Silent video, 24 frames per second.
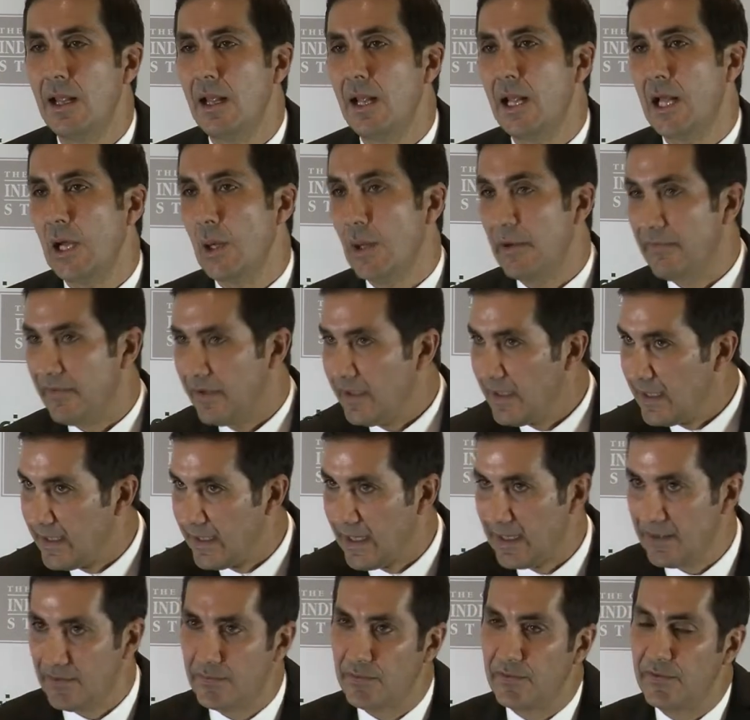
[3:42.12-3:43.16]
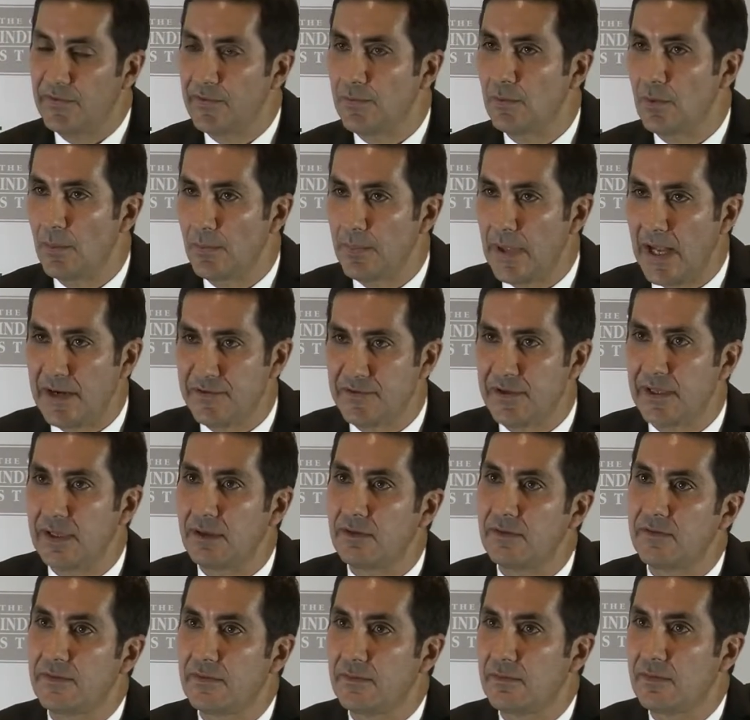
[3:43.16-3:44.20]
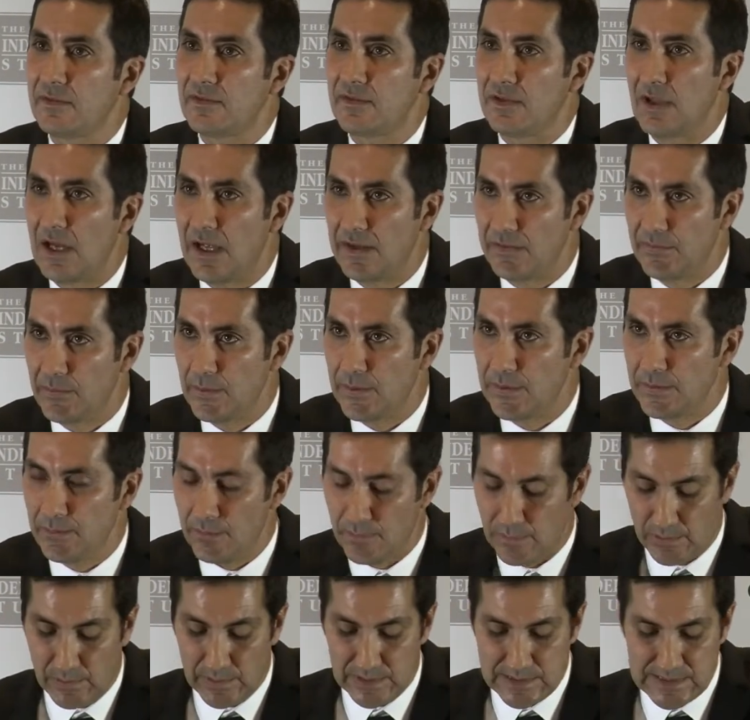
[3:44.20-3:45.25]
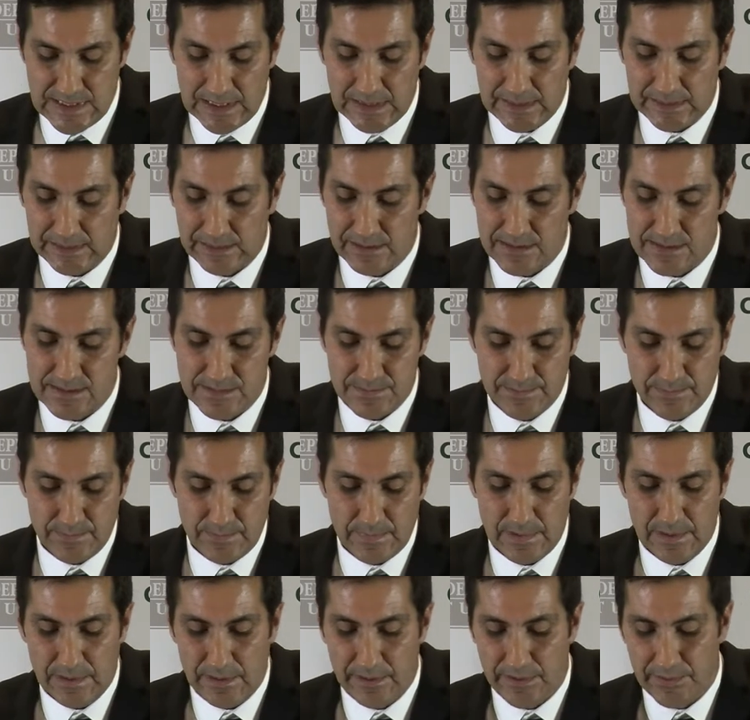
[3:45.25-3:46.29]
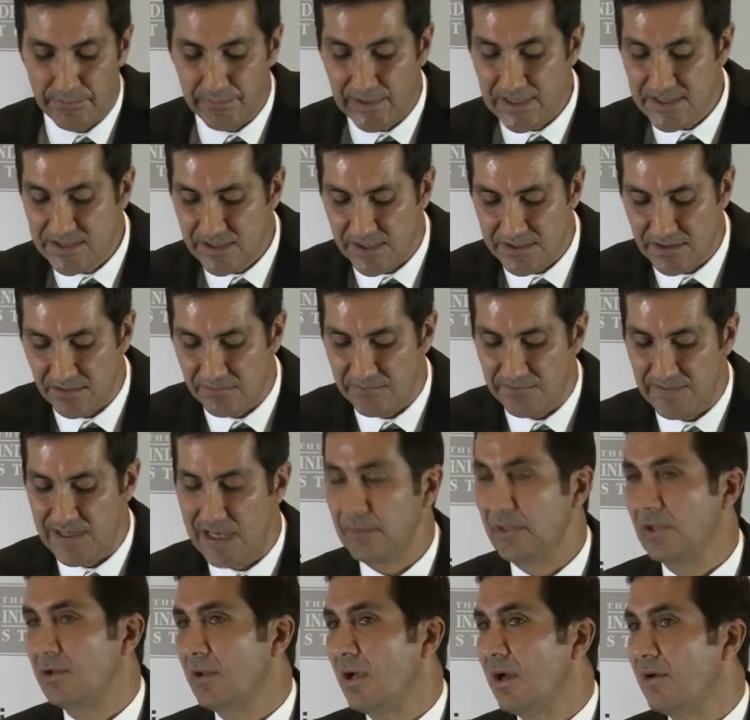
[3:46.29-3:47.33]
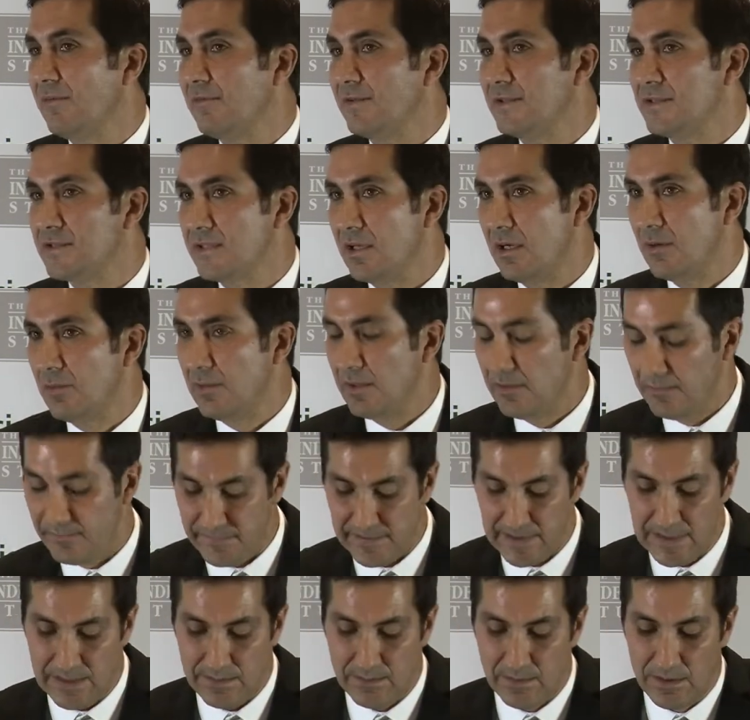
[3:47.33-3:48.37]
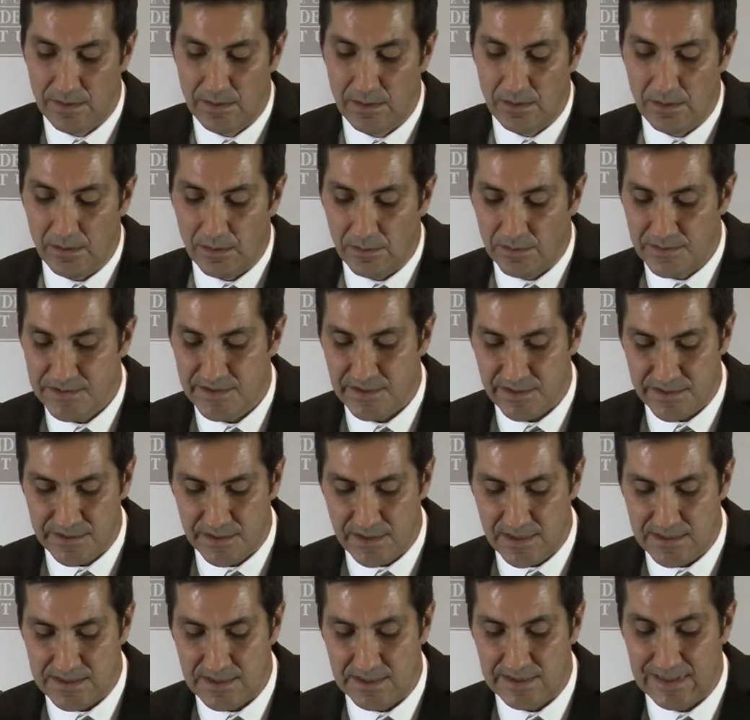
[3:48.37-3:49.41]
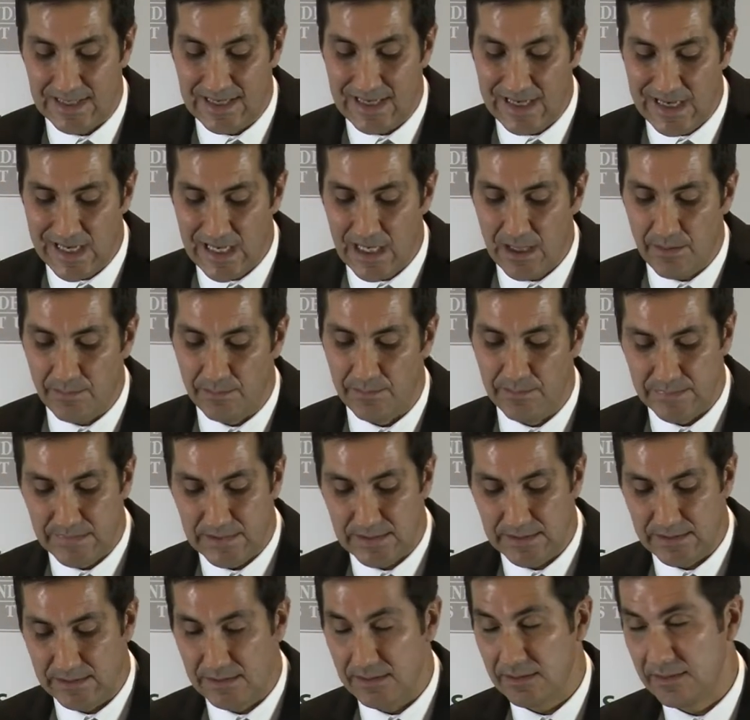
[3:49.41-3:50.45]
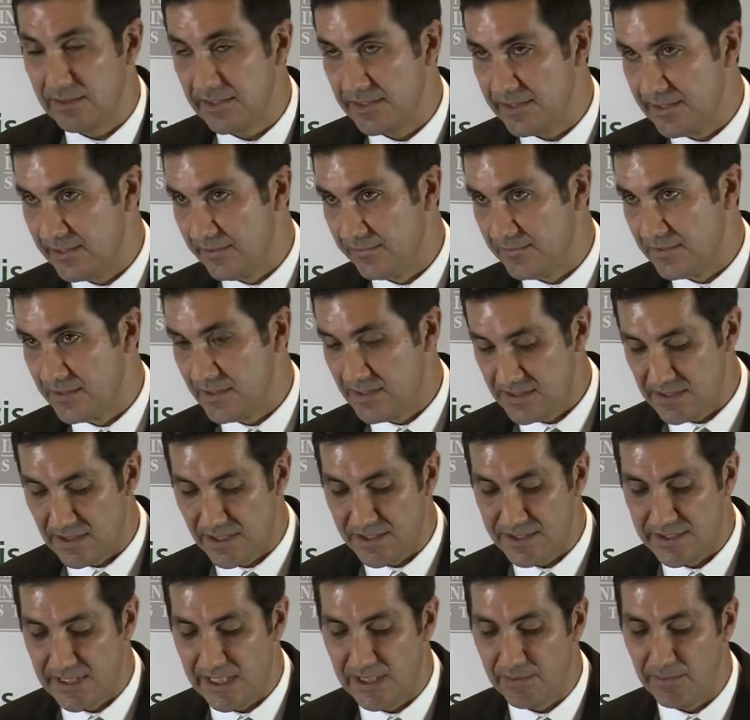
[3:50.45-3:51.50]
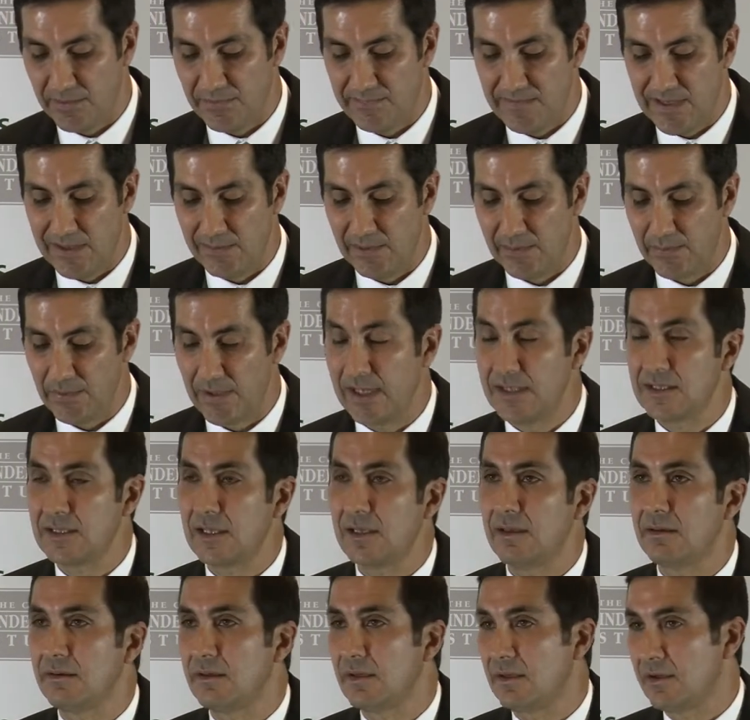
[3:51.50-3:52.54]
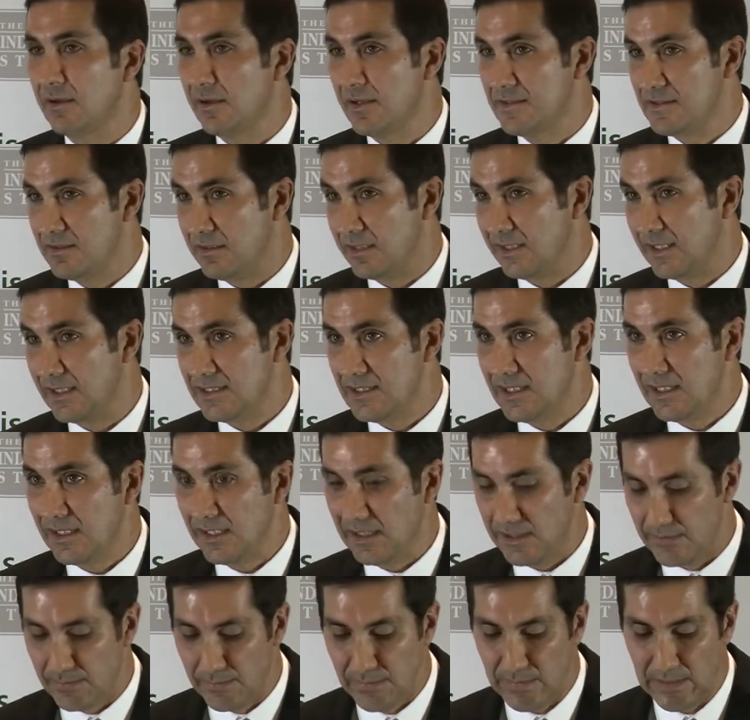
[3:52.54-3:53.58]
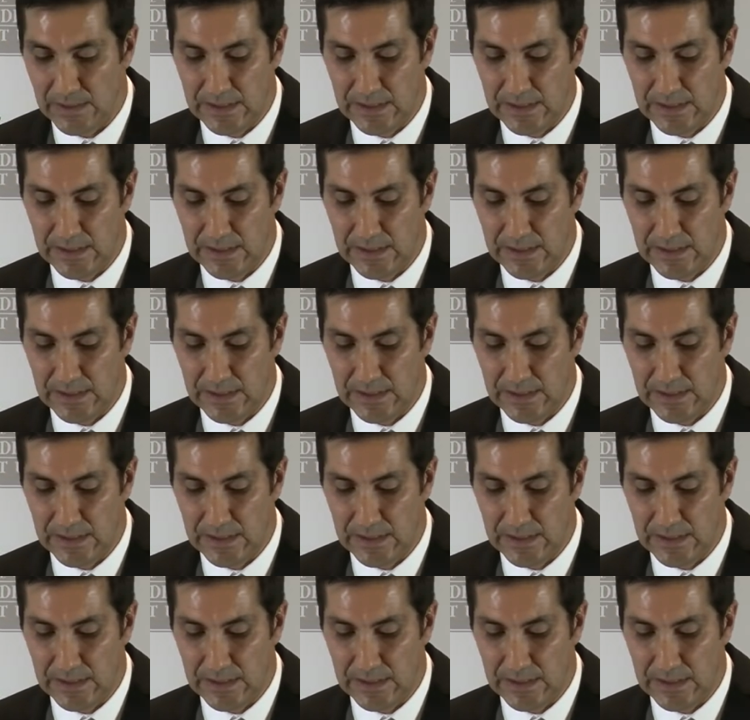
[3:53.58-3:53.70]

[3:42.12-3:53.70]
However, and as is what Patrick's slides were telling us, the research on family life and child welfare also shows that the harm to children associated with family breakdown occurs on a continuum,